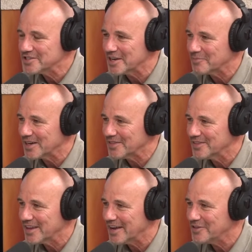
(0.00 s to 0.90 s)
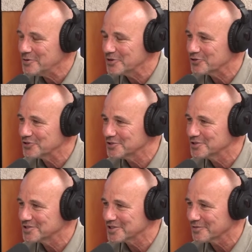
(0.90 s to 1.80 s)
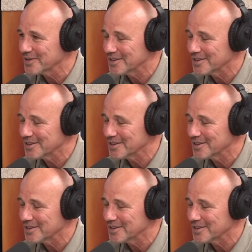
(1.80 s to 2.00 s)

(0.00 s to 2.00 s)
someone, how do you introduce yourself?